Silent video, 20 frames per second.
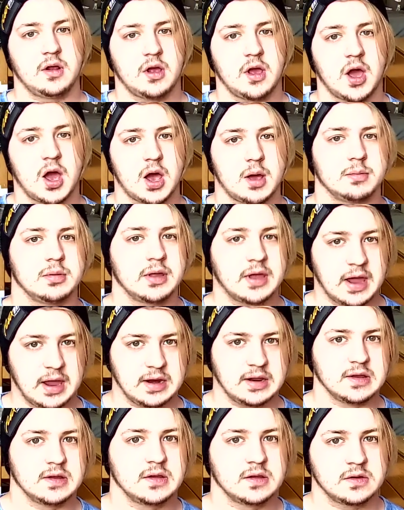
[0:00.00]

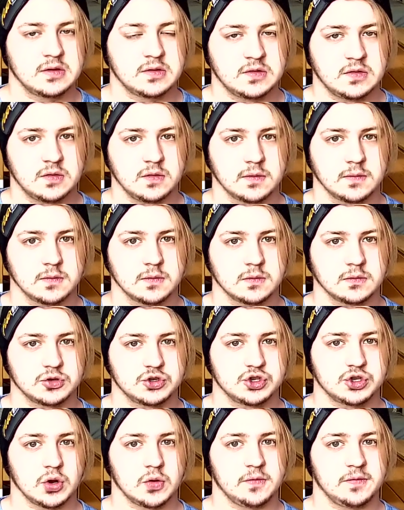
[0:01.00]
obligated to
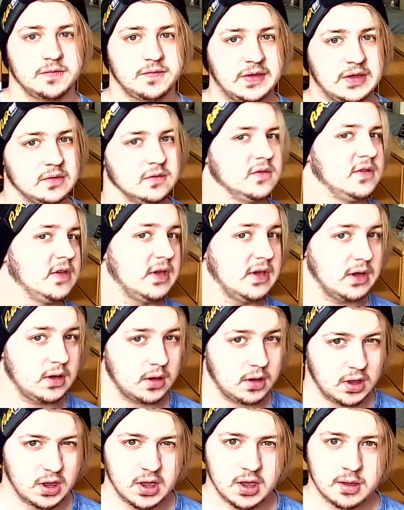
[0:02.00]
show fealty
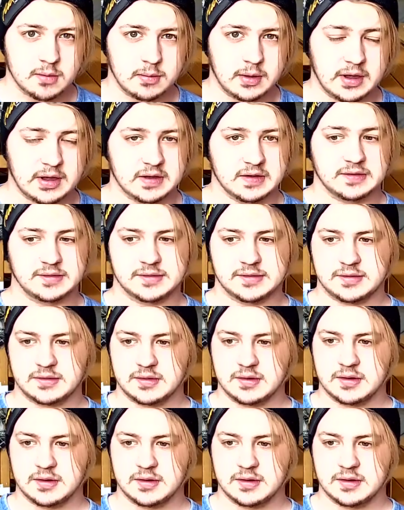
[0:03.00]
because